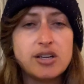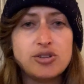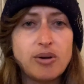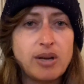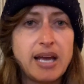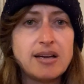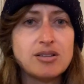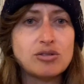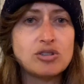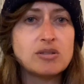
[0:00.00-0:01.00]
you
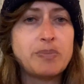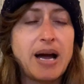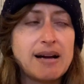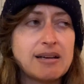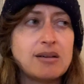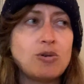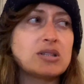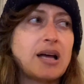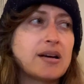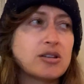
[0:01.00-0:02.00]
can't look back at what that